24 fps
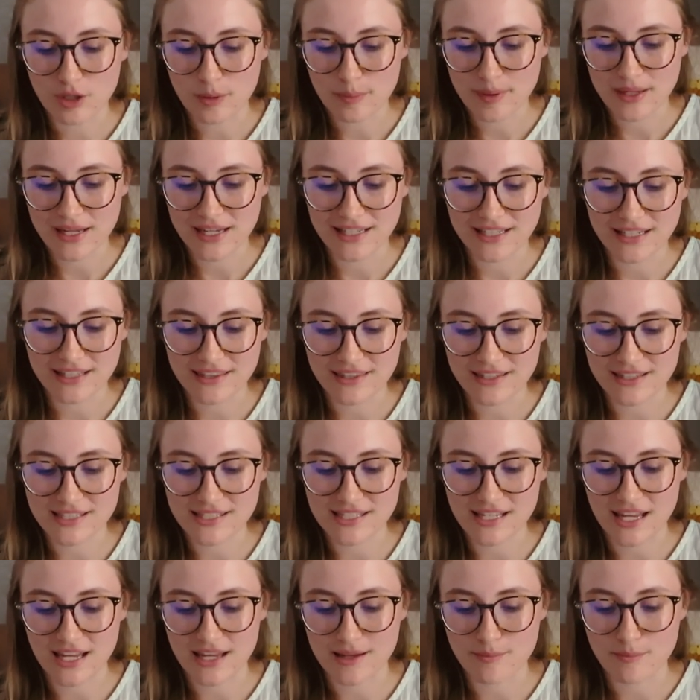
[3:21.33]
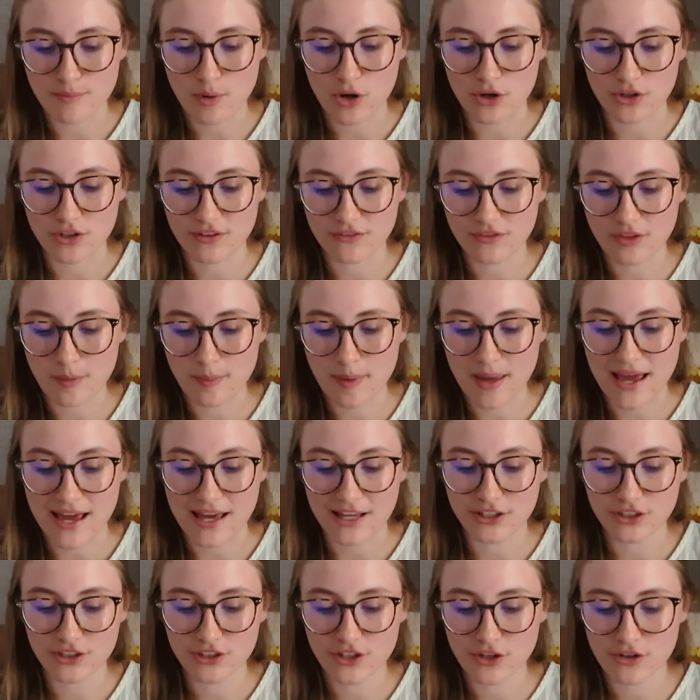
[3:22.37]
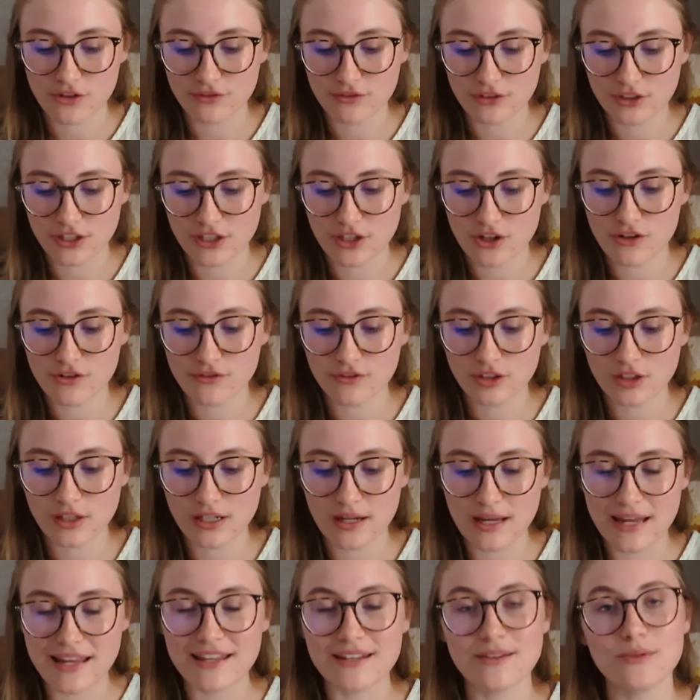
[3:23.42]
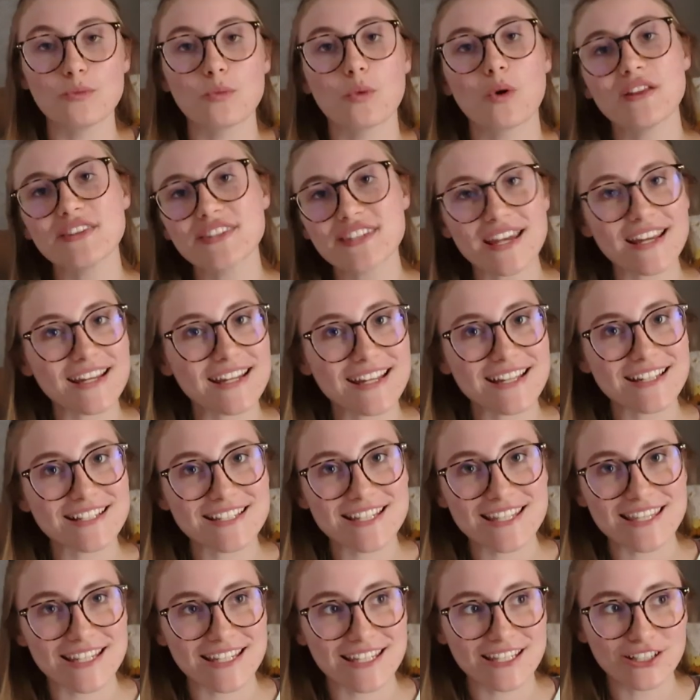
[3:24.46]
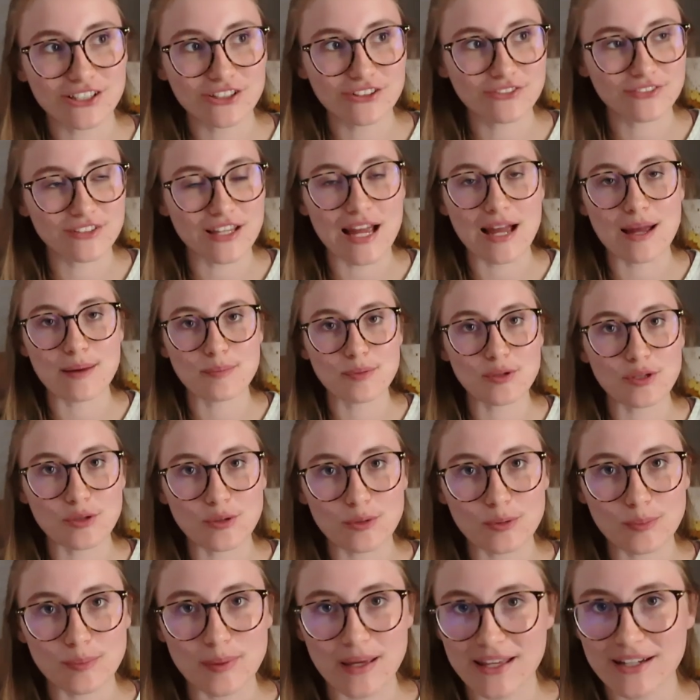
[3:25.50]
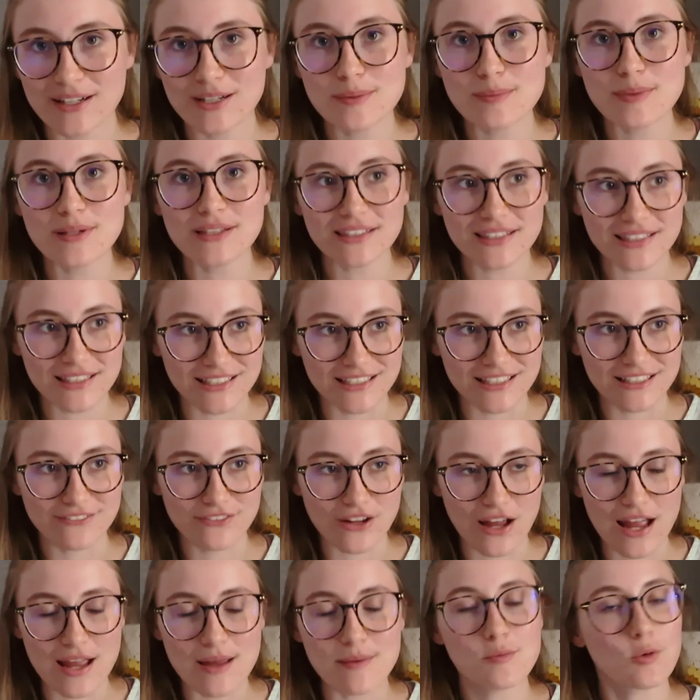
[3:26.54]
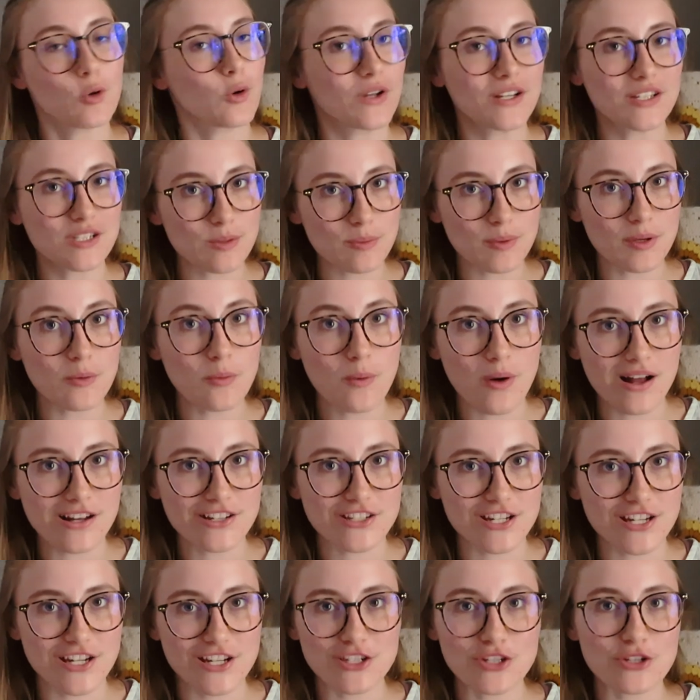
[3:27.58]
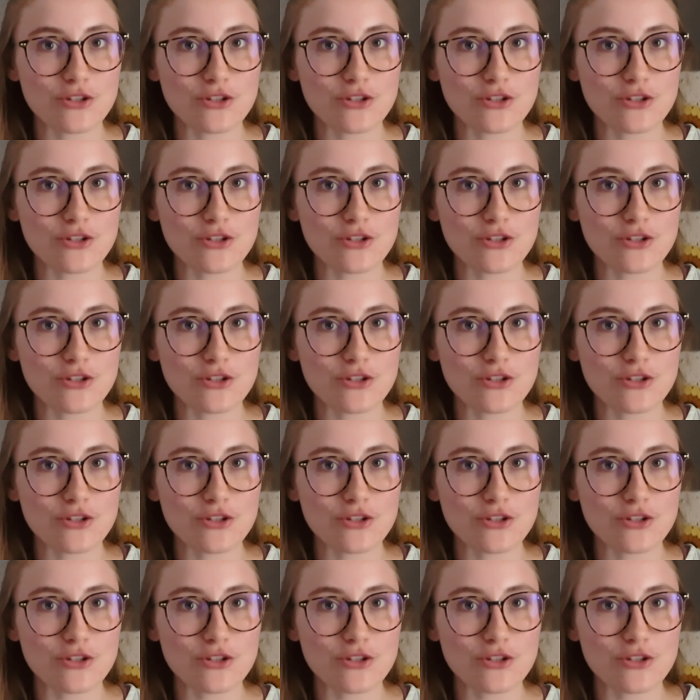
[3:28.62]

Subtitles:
repeating the same part of the pattern over and over. And once I get to the heel flap, you better believe I'm going to be watching a